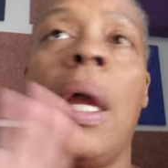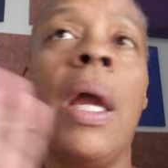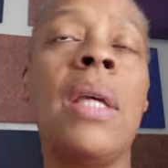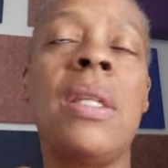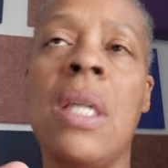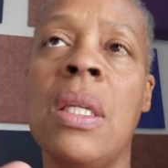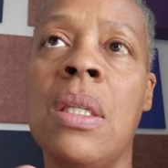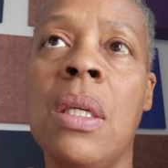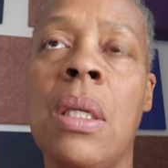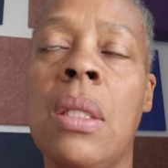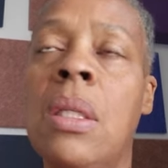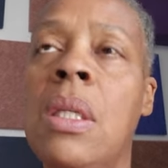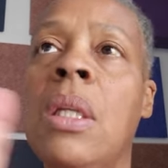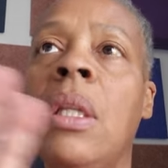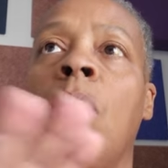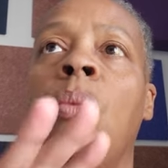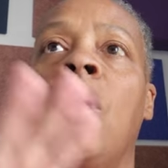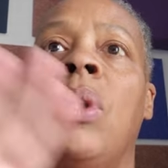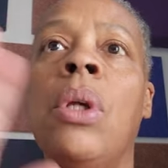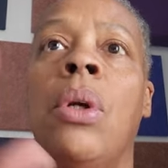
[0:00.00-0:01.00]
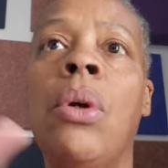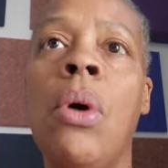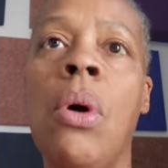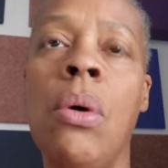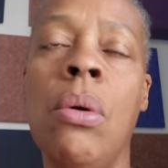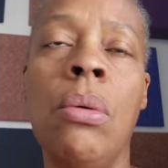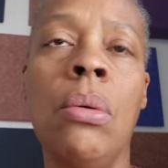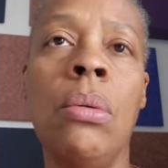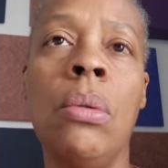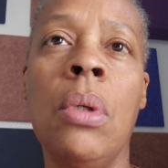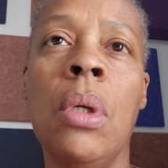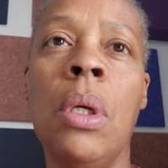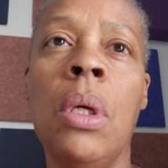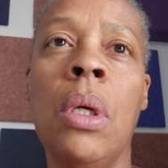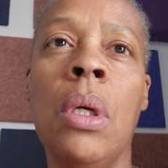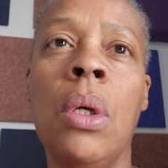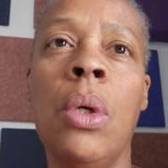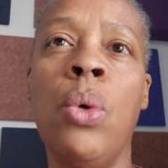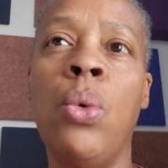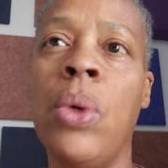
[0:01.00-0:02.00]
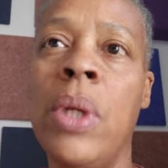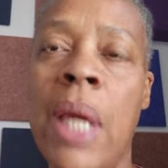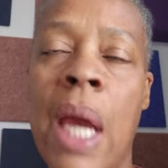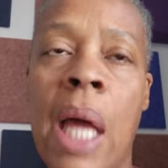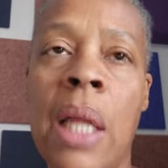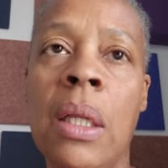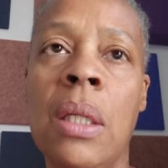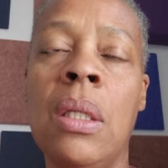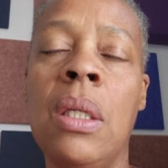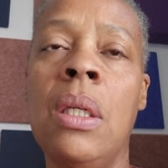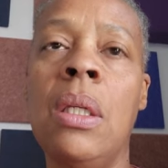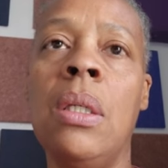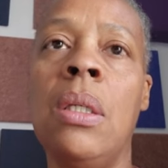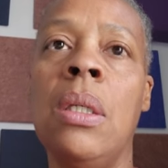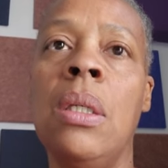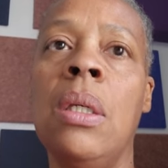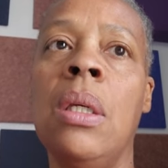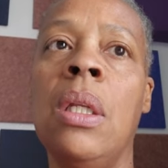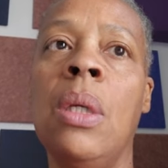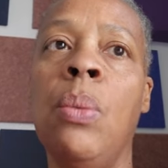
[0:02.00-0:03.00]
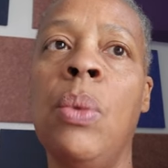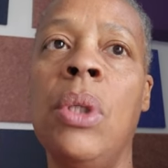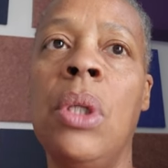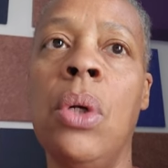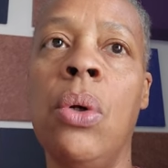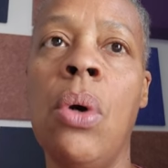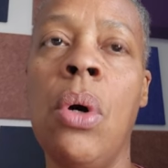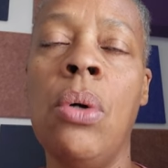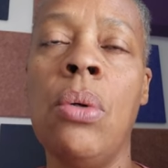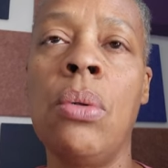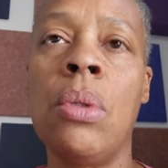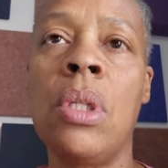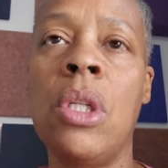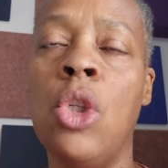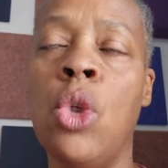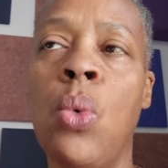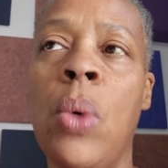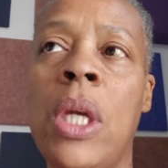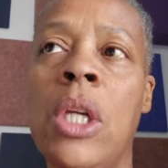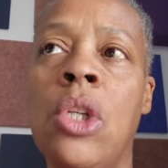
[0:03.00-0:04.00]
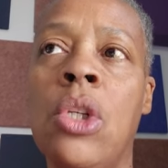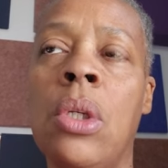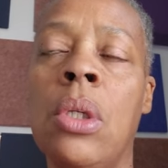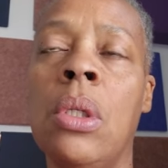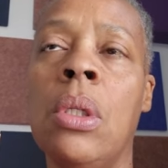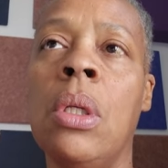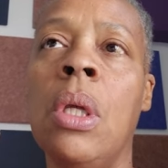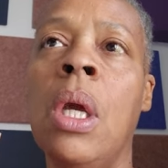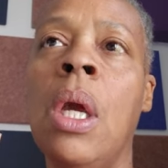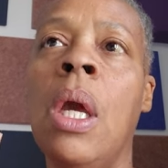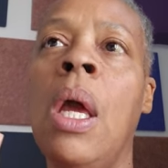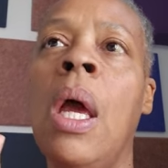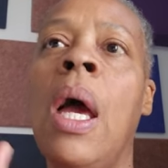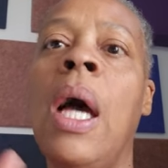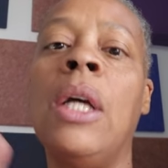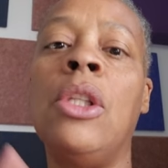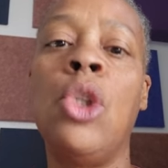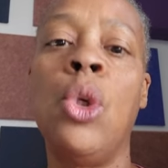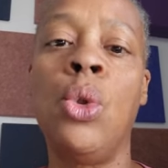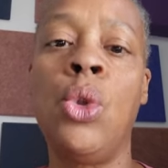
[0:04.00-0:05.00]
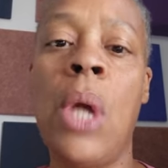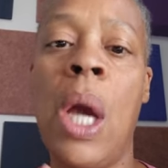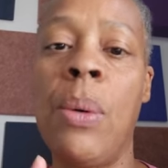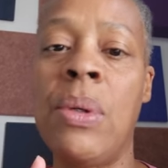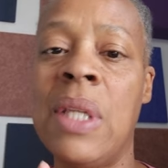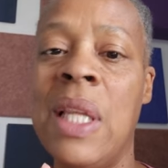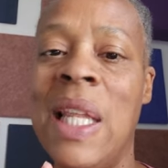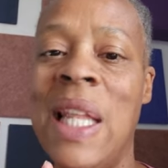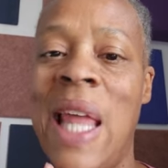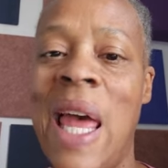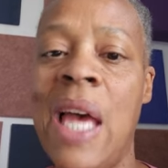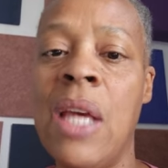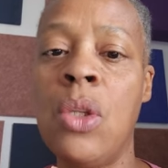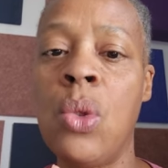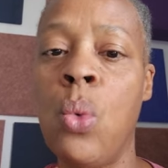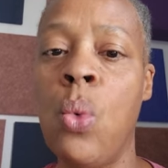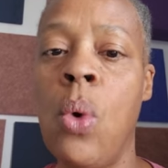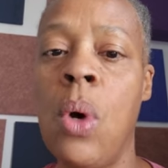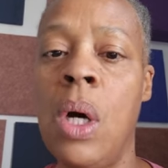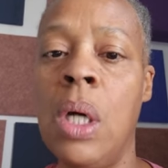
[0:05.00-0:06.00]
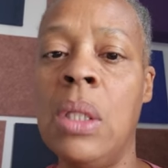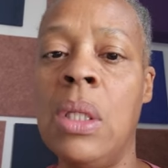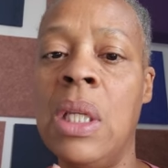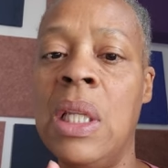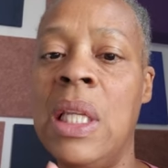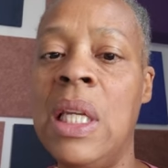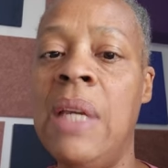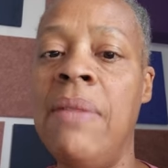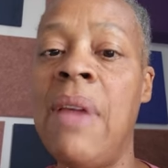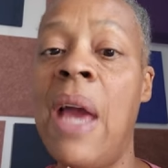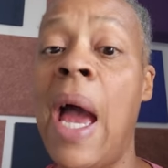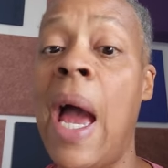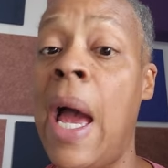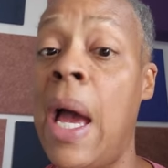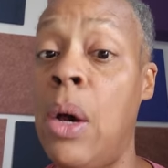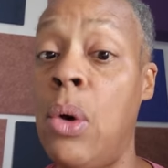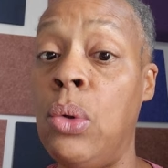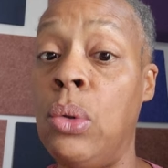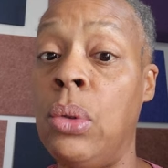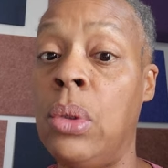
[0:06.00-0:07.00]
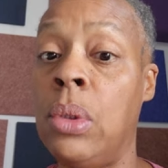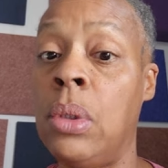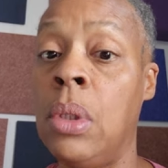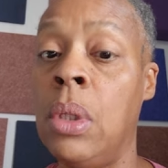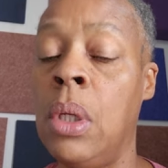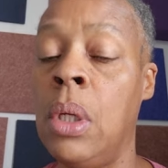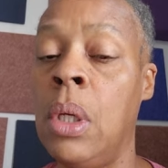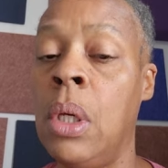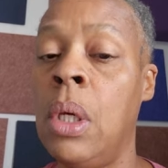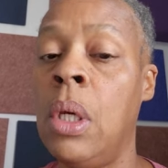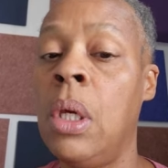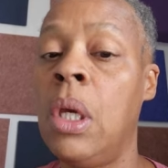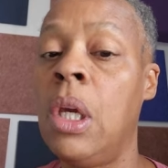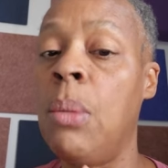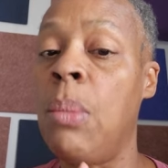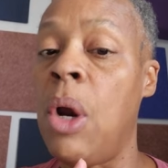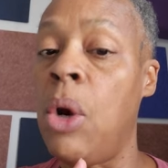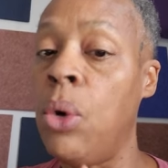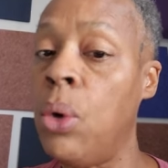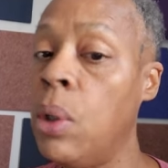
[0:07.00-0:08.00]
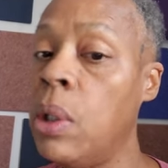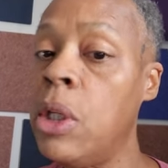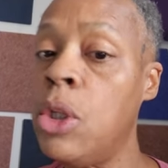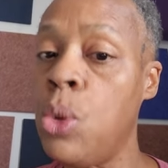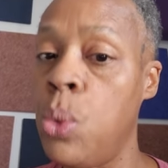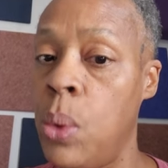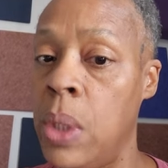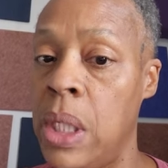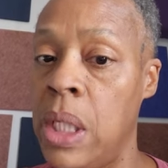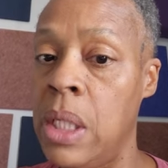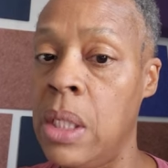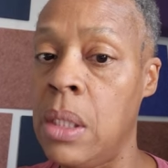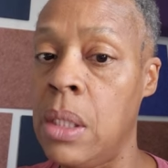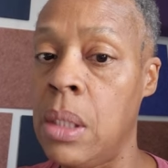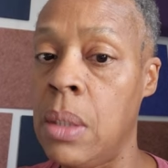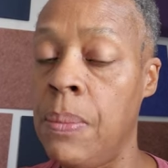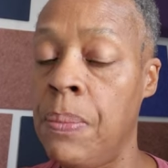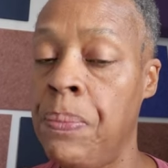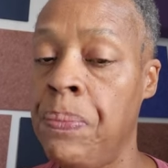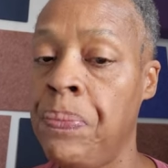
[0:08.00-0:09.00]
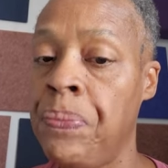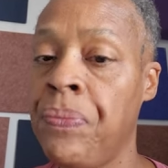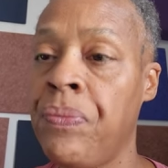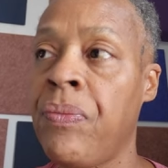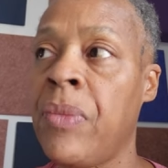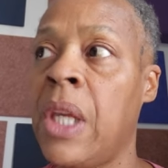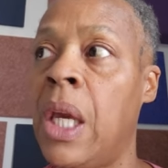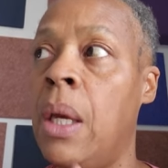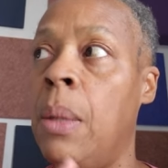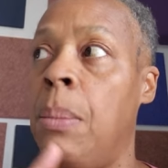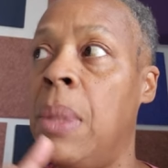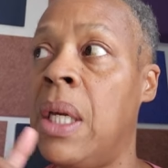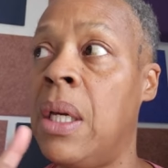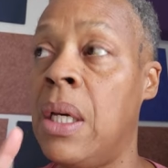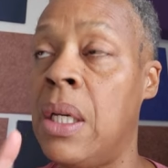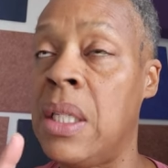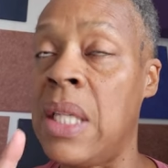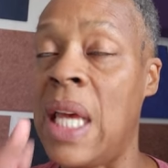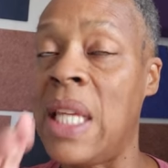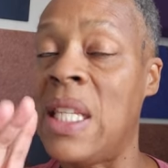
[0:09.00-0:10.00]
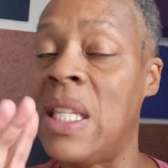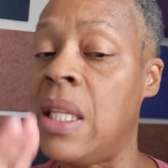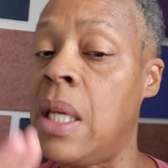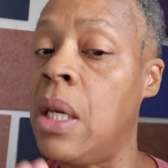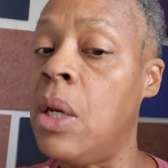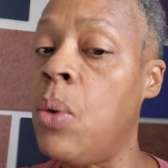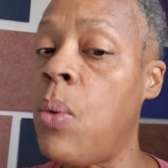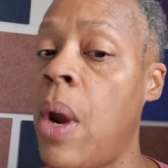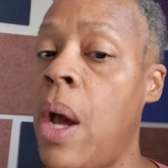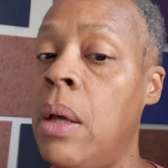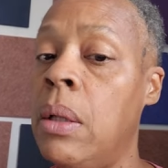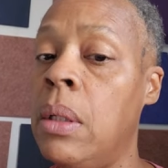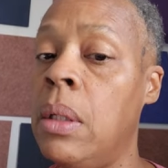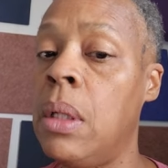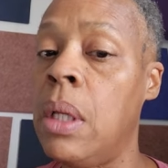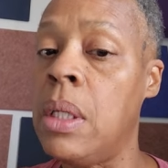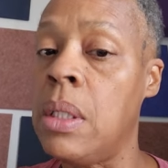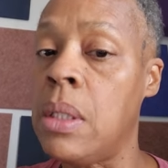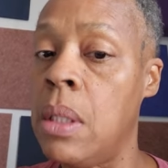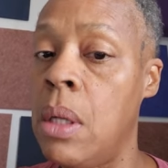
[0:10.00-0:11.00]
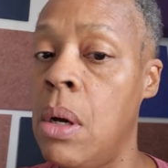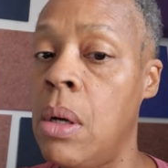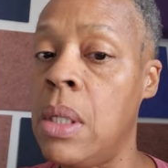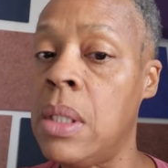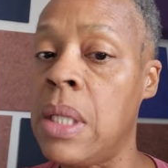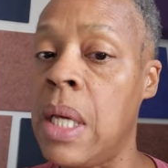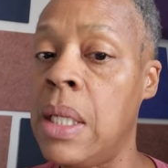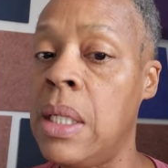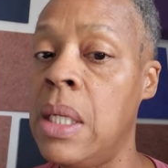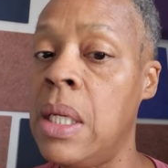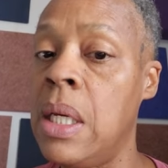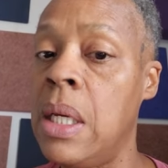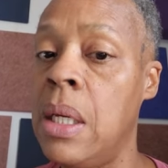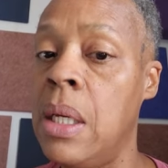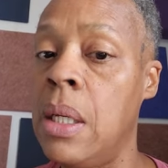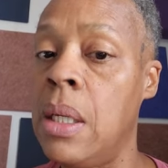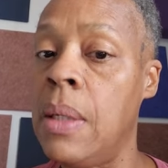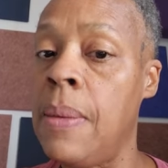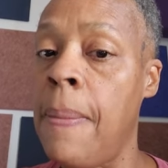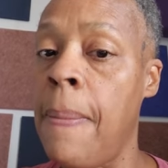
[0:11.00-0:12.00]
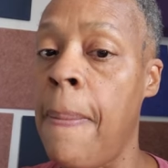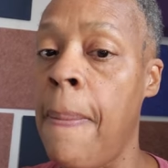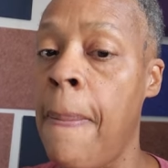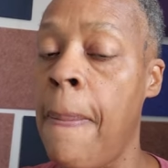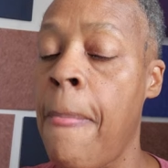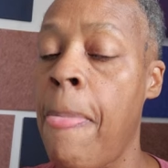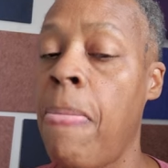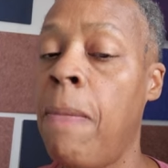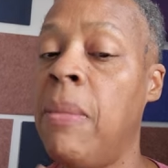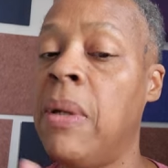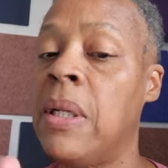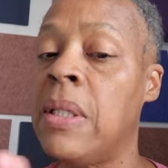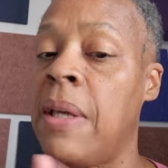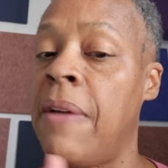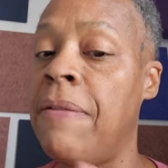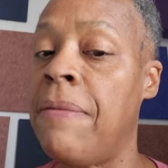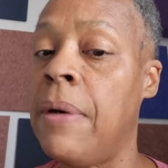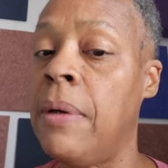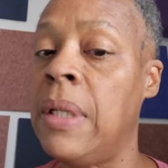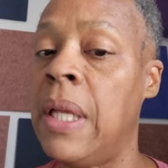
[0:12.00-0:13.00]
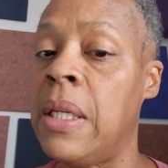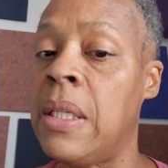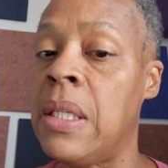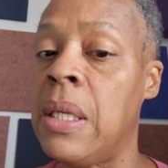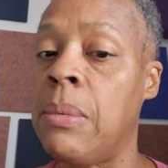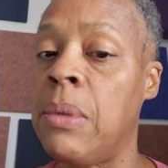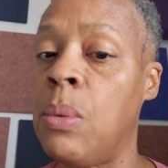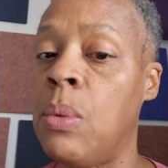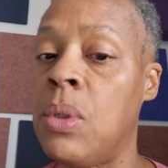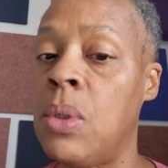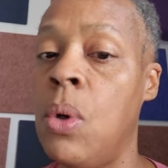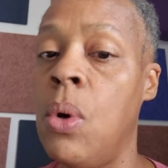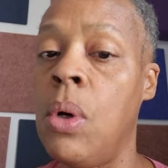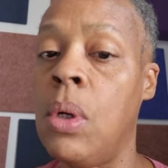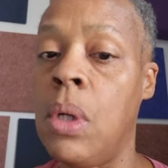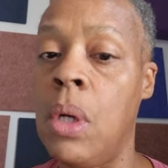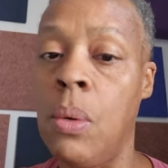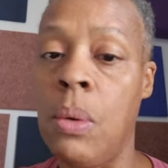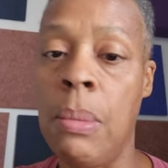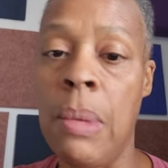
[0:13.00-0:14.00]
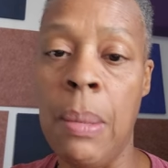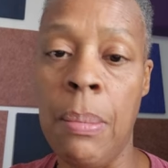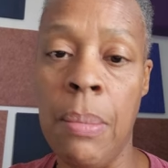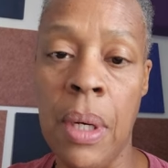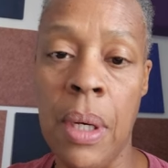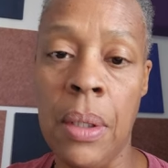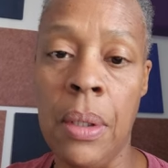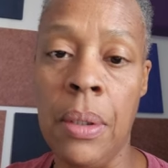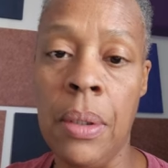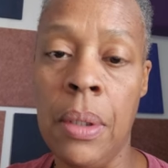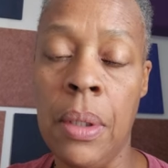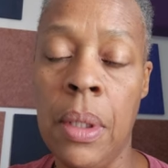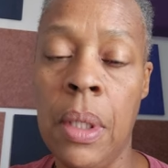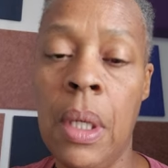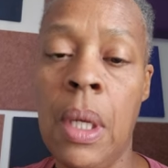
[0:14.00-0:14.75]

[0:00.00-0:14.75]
as I said, dealing with their own realities and dealing with their own situations. I told you I was the last one to leave the house in my early 20s. And because I stayed around as long as I did, because I felt like something was going on with my mother.